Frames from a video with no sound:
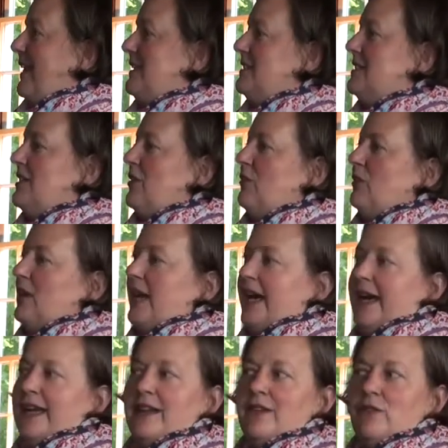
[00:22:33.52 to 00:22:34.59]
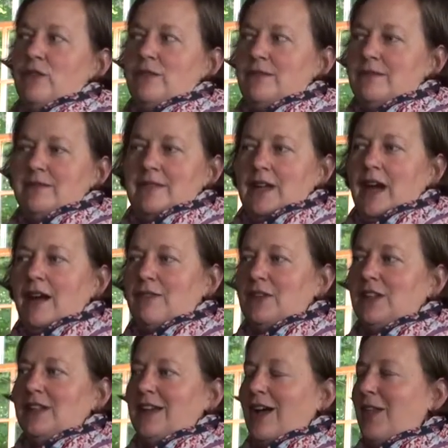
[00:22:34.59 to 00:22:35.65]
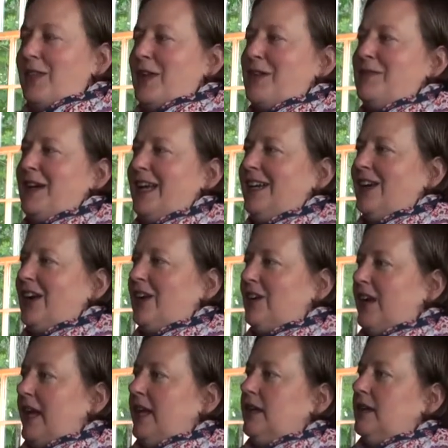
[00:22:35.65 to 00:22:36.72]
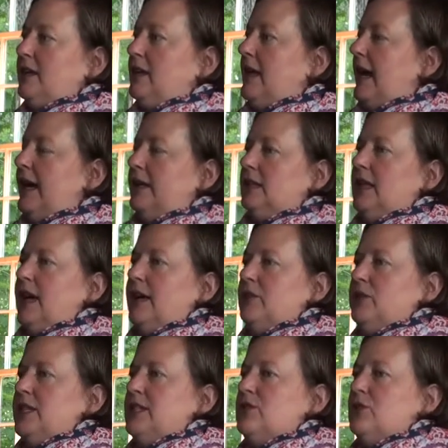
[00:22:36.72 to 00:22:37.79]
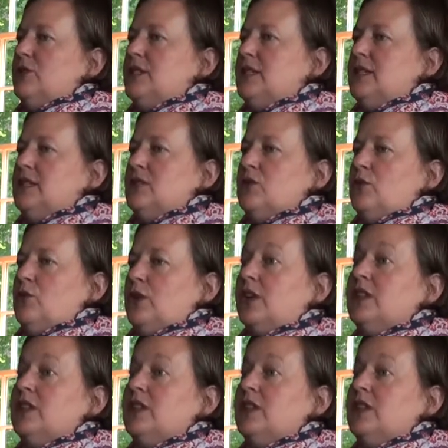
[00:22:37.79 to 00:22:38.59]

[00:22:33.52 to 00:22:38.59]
And so kind of not really on their radar and not a lot of resources or